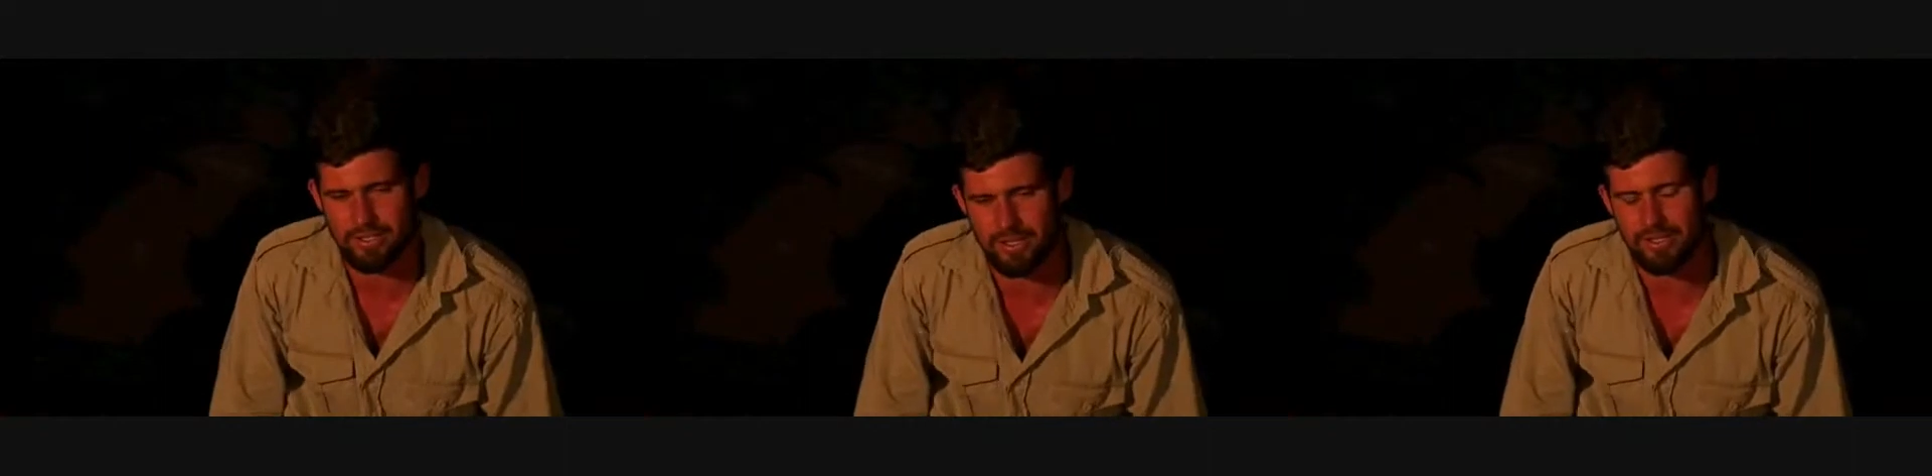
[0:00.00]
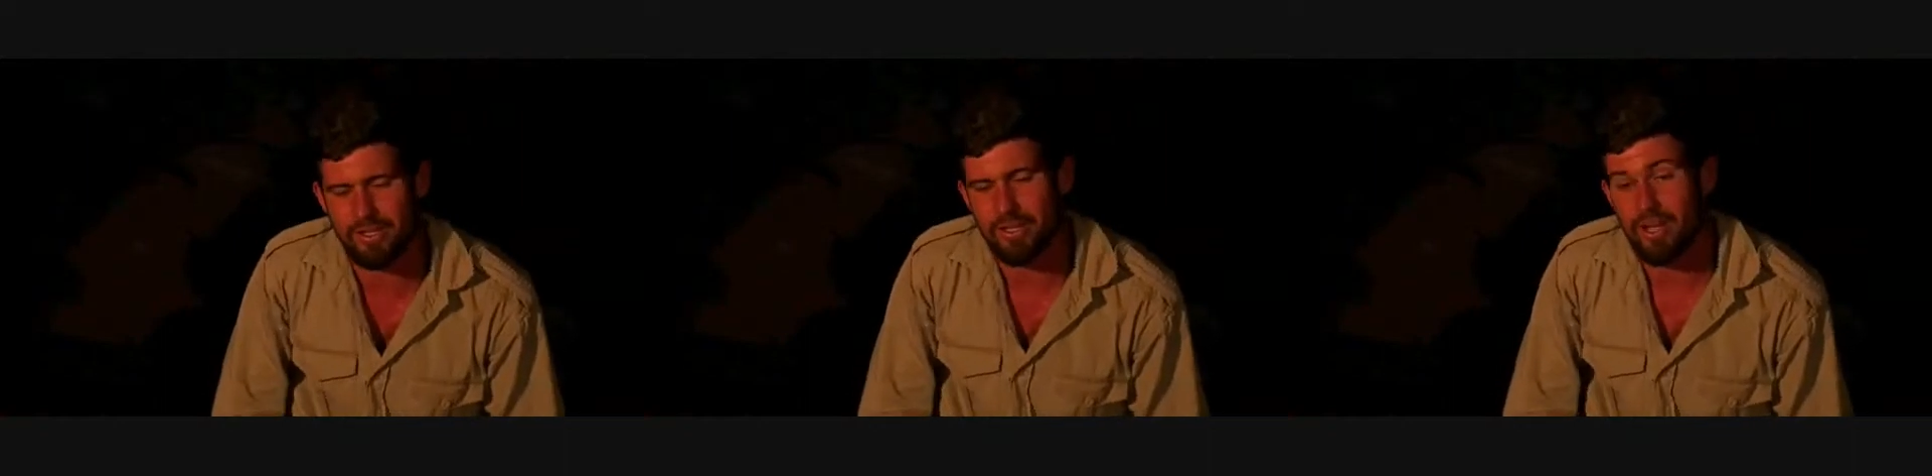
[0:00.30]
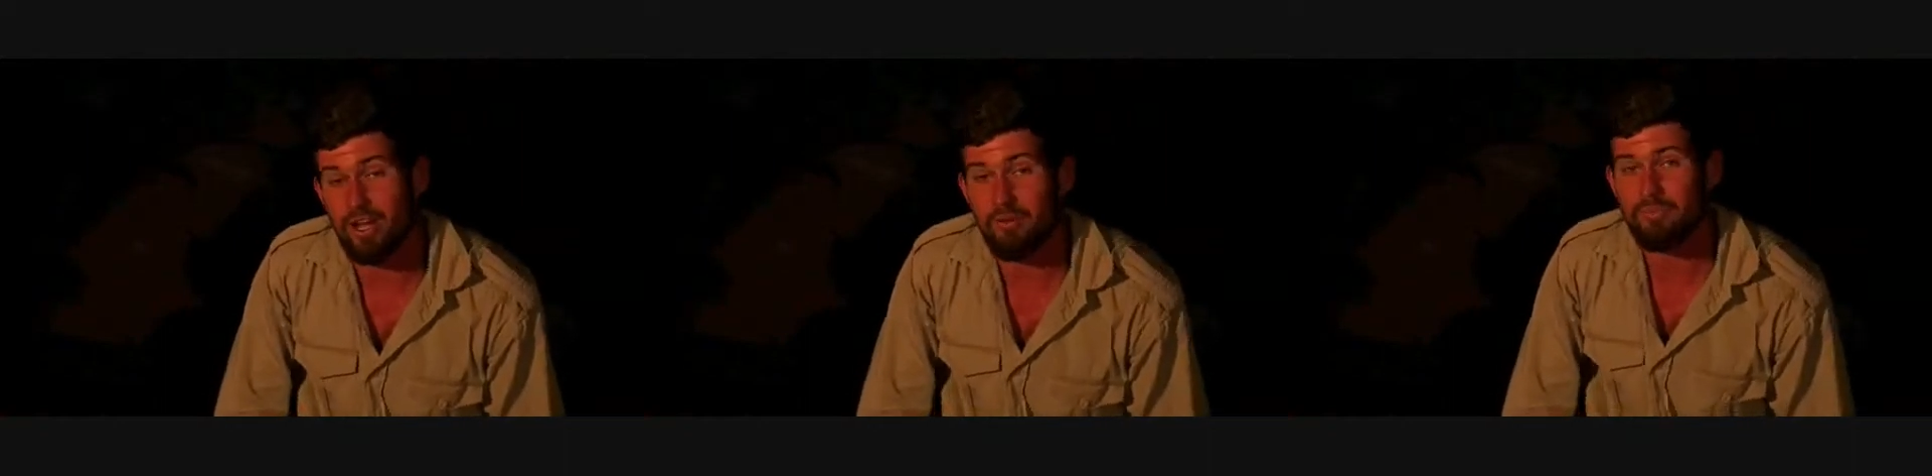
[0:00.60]
so
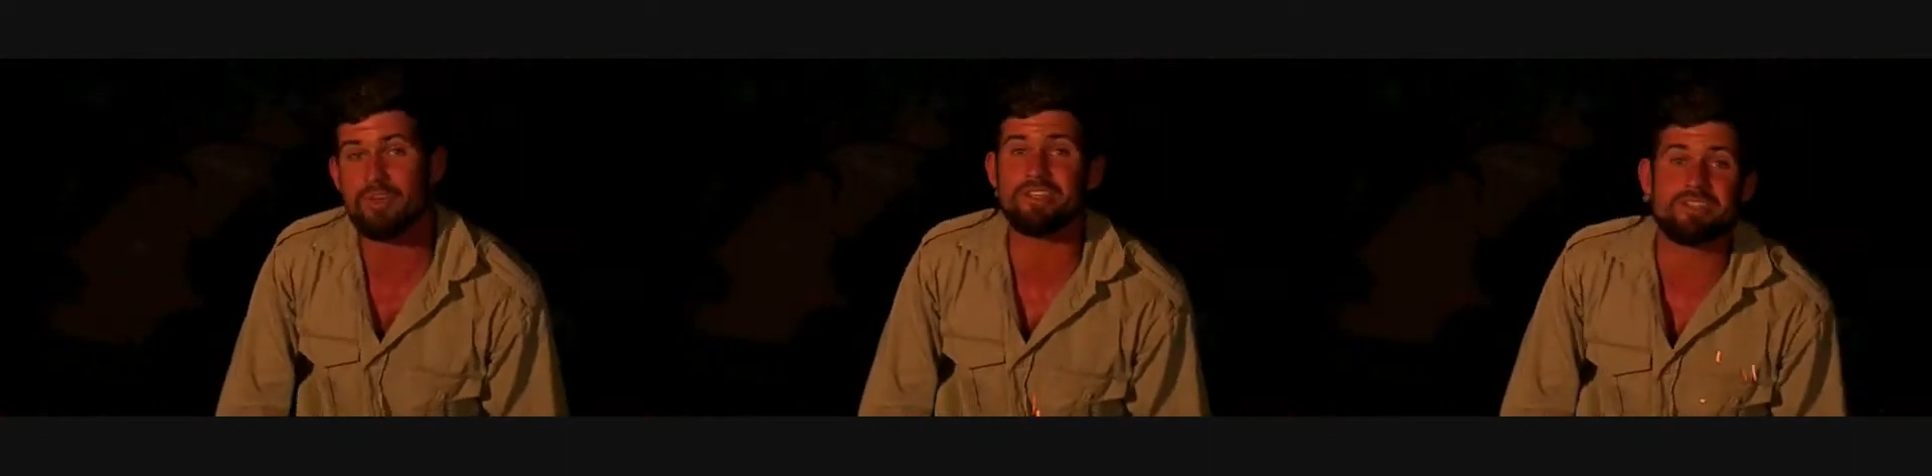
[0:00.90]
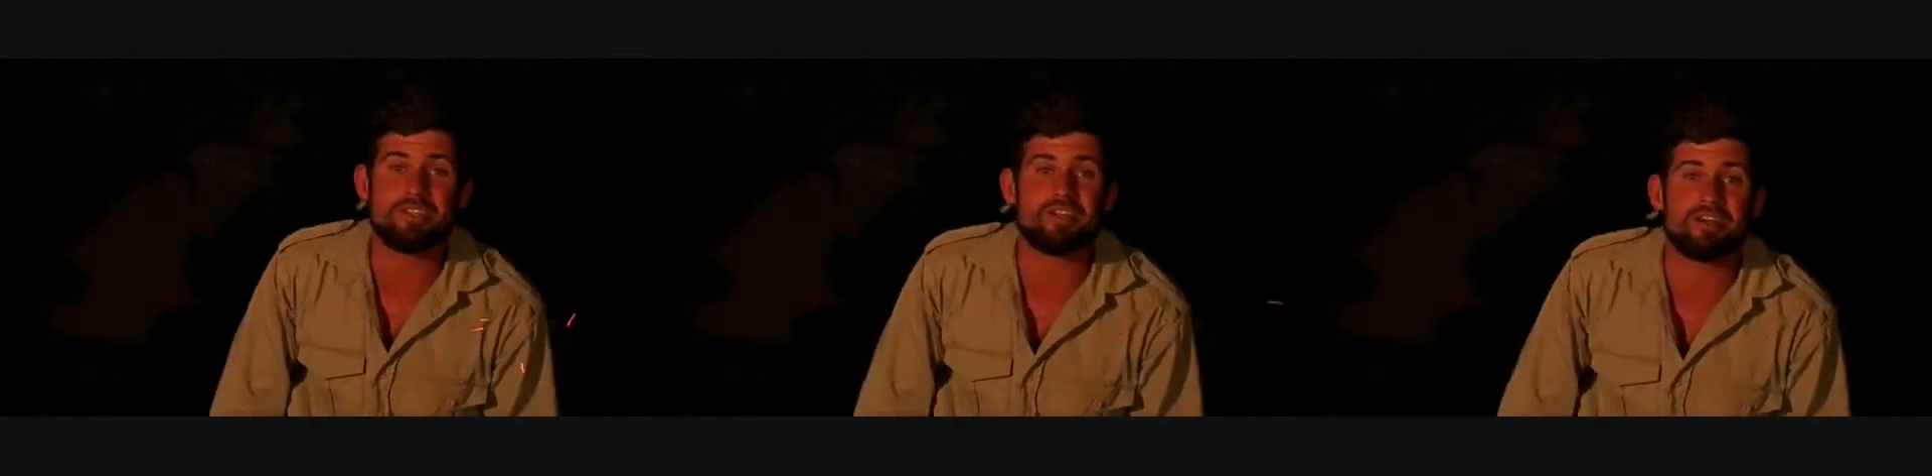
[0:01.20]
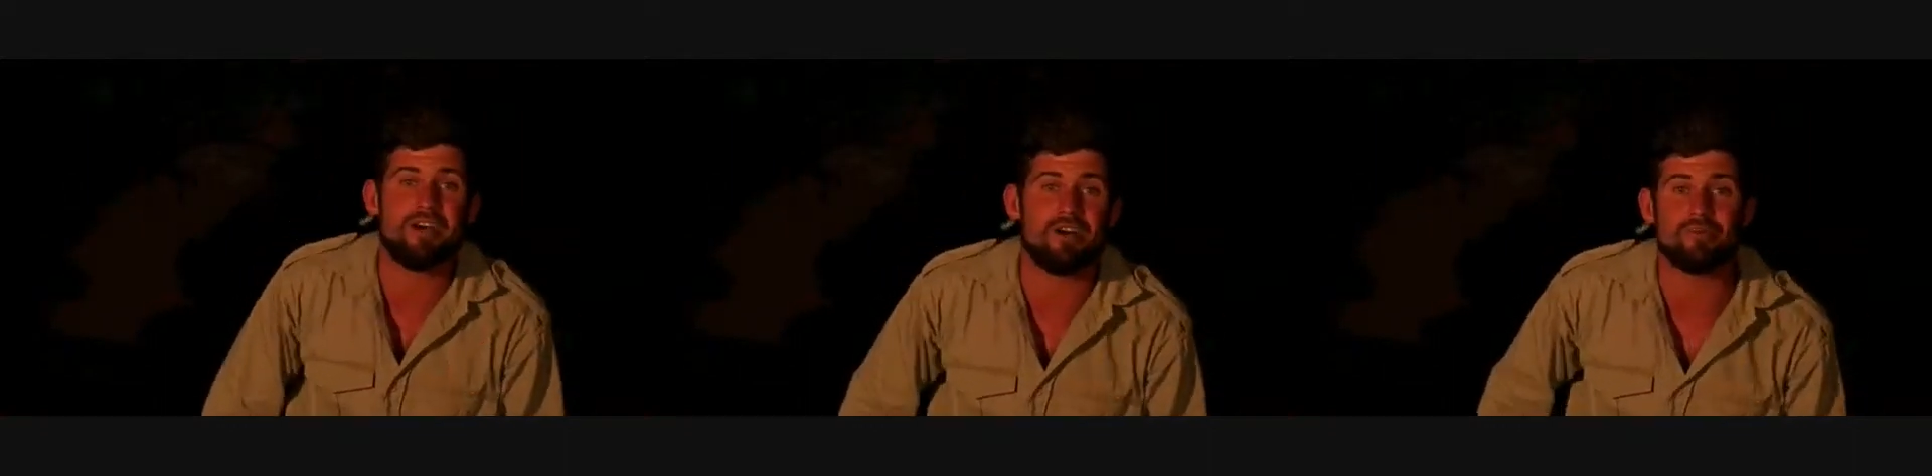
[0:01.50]
I hope they
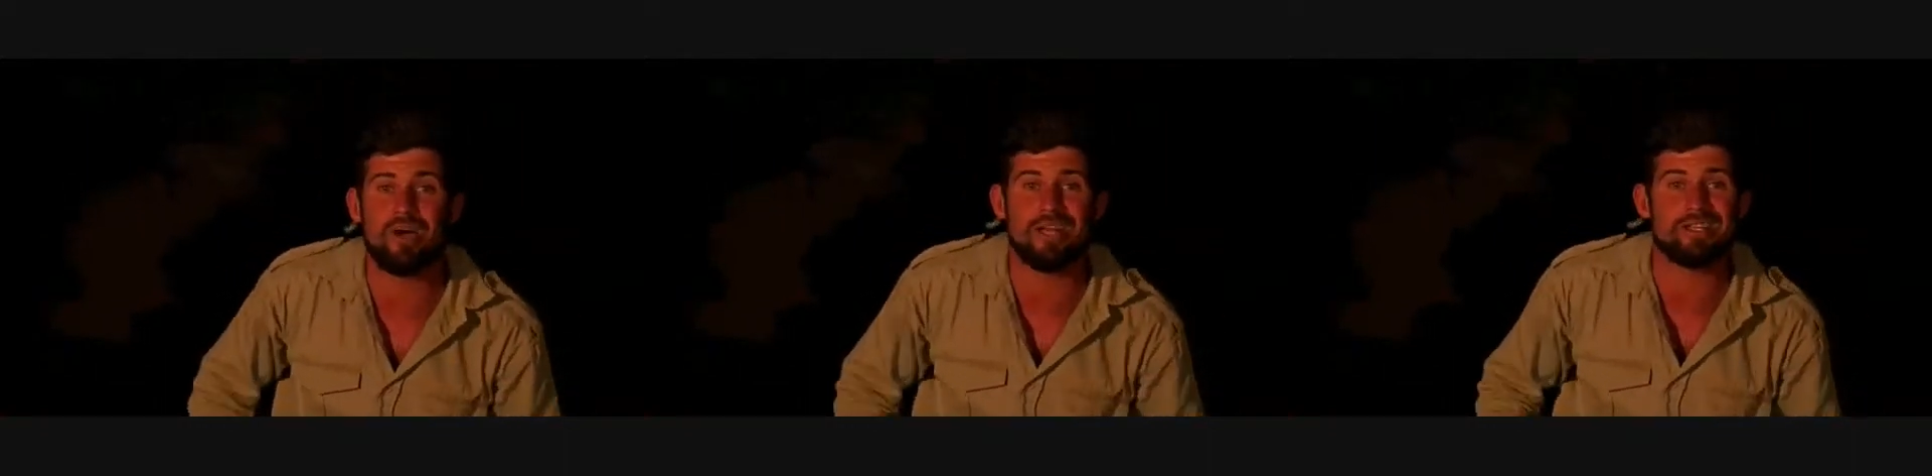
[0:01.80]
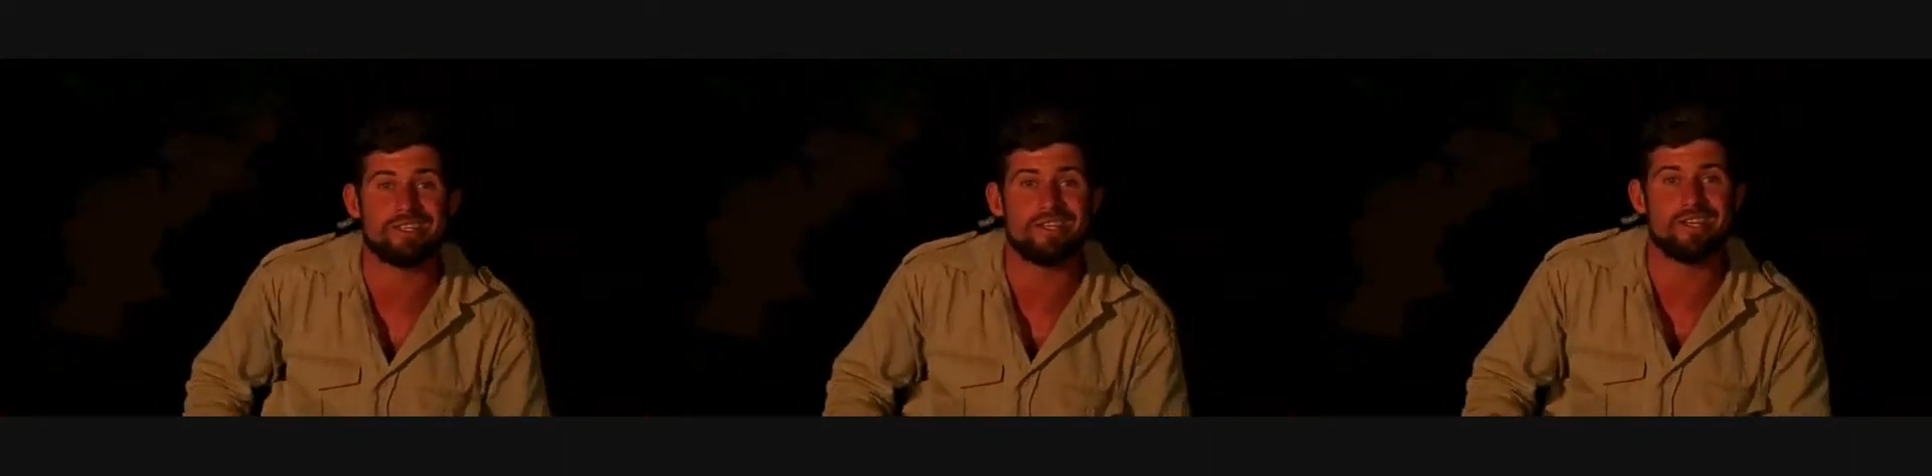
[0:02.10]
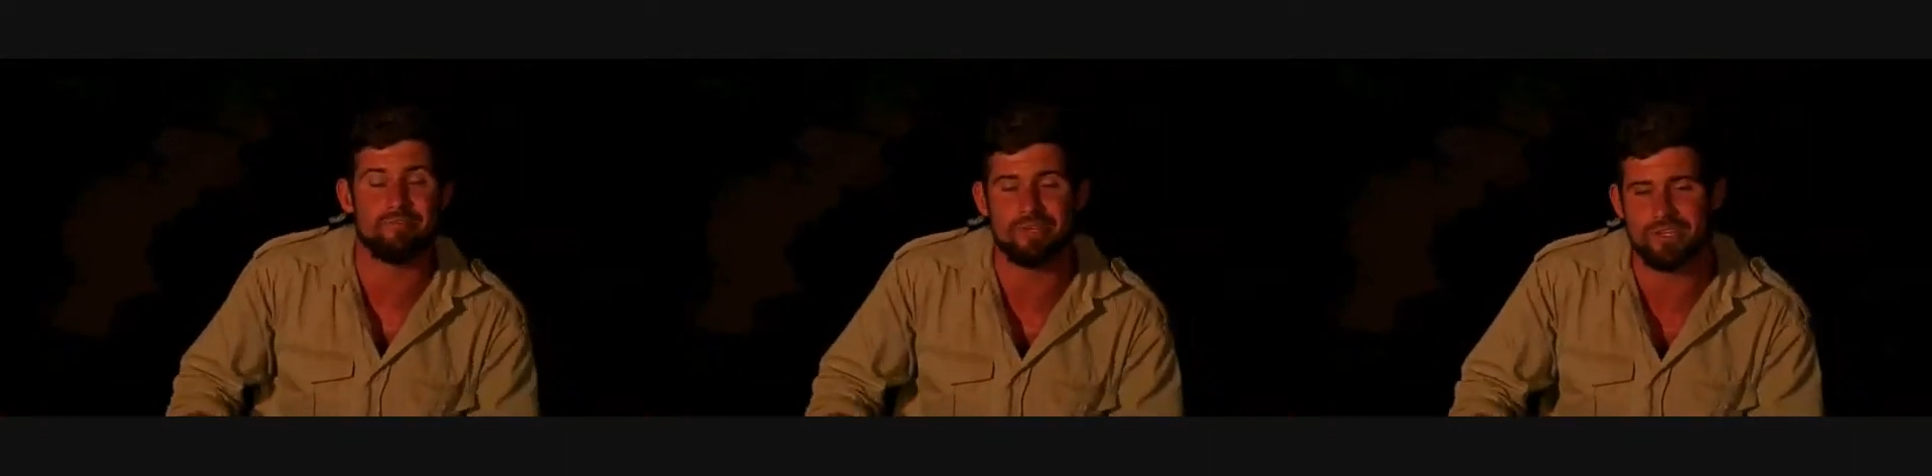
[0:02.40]
stick around while he's here,